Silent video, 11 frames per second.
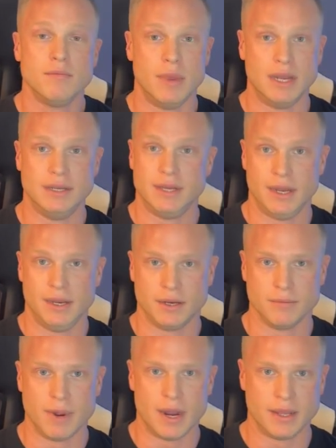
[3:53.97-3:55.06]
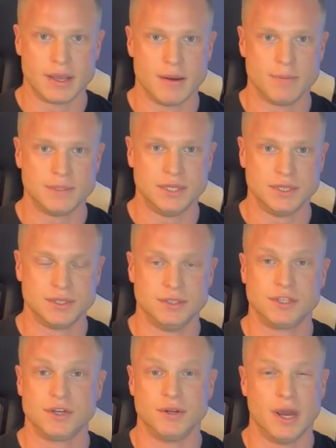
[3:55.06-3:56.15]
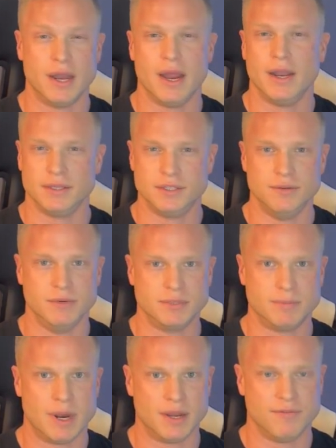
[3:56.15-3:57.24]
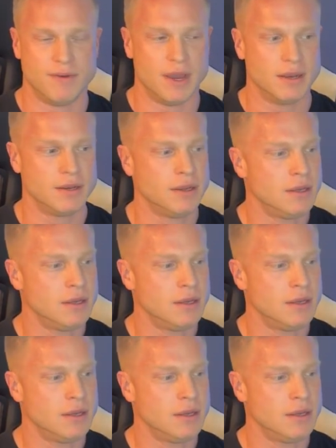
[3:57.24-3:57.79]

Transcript: maintaining your body composition so you're not adding too much body fat.